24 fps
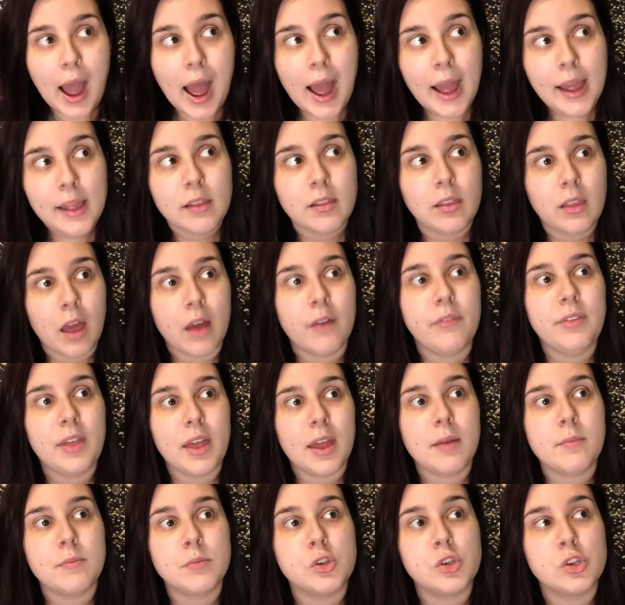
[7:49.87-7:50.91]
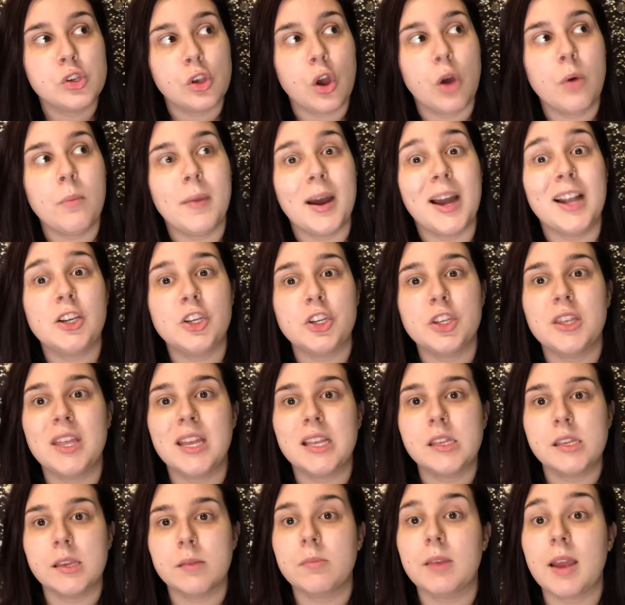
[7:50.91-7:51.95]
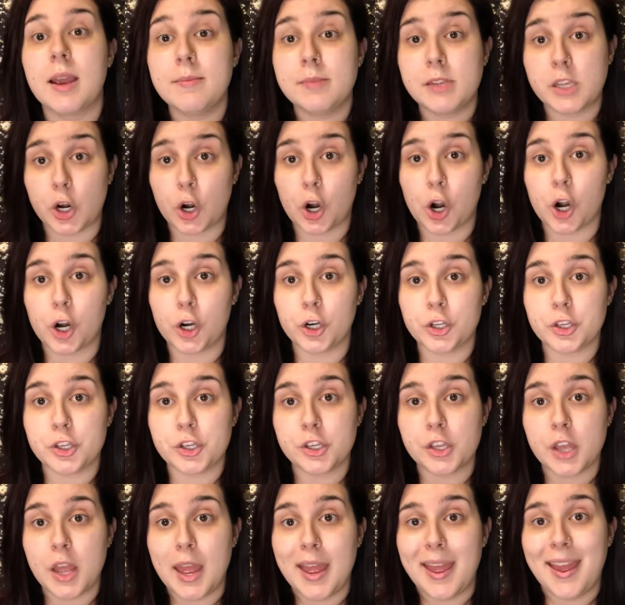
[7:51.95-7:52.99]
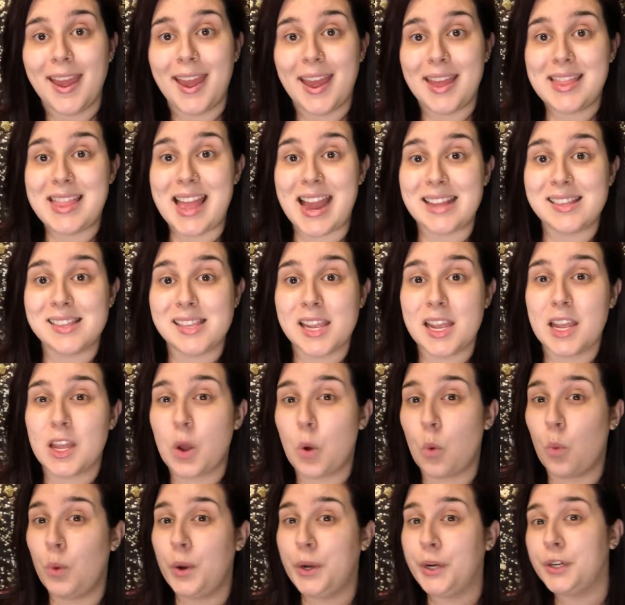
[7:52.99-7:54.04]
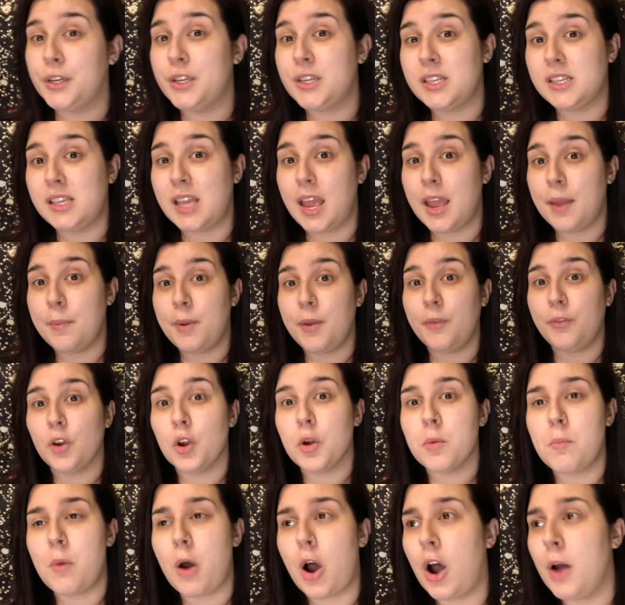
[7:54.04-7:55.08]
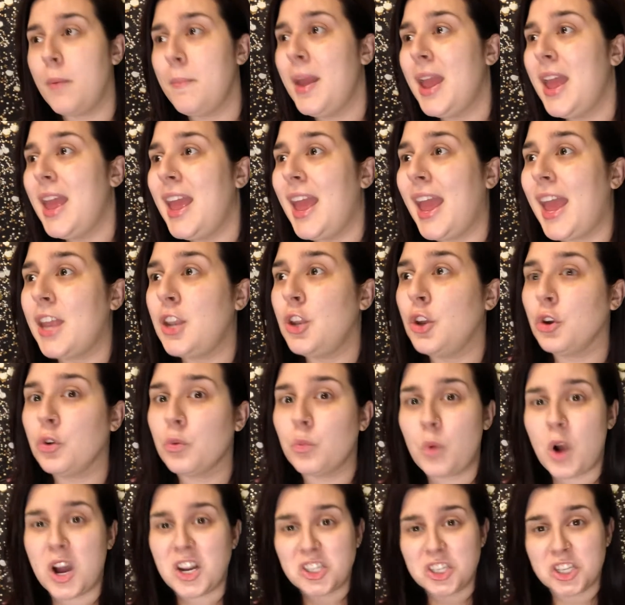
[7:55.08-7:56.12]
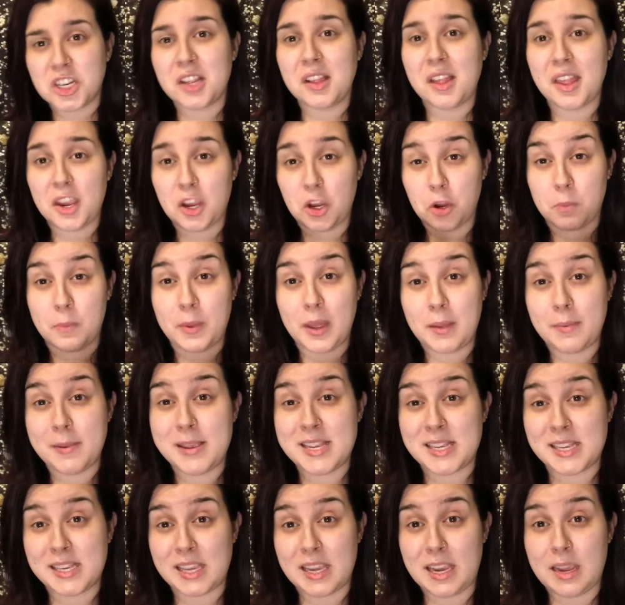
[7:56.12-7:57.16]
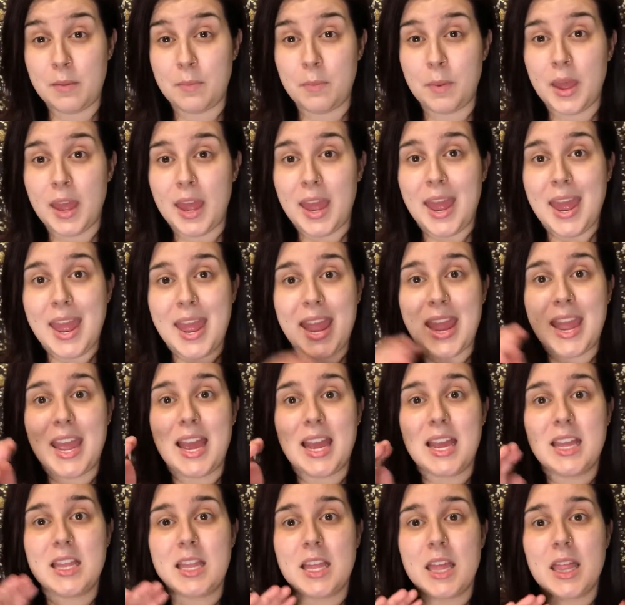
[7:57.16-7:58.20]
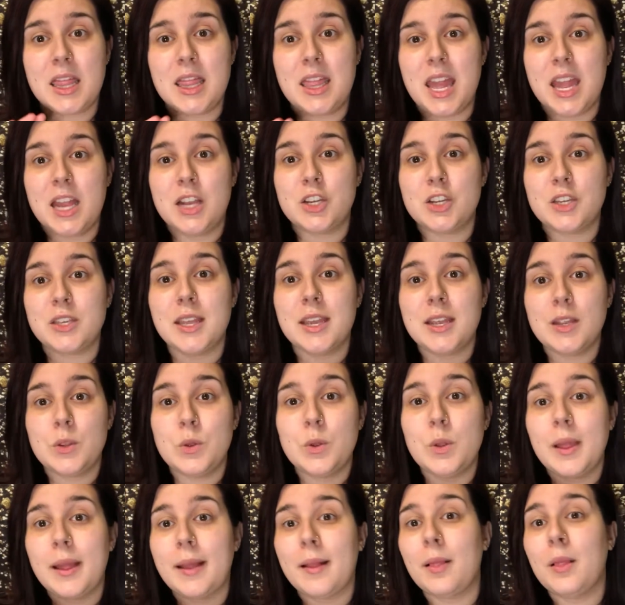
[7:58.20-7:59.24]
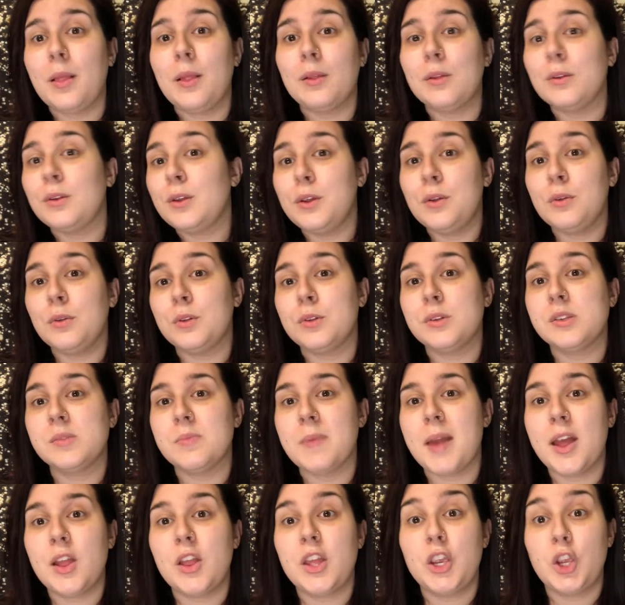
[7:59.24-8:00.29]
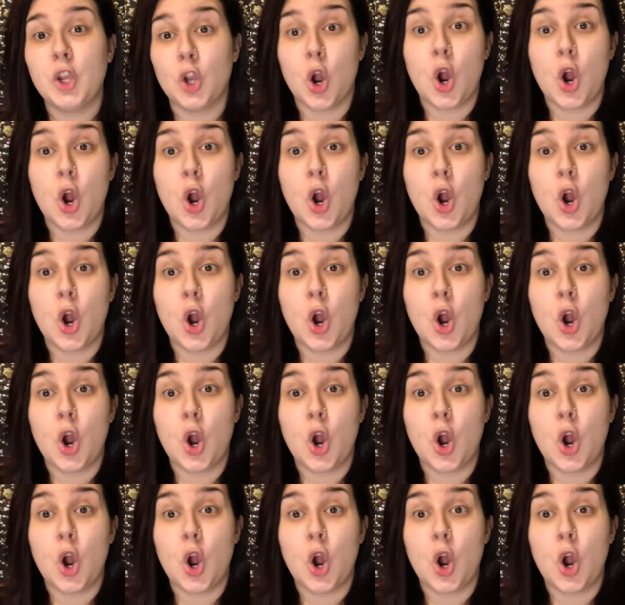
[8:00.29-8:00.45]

I love them so much that sometimes it hurts. And that's like weird to say, but if you're a mom and you're watching like your baby sleep and they just like do like a little cute little smile, like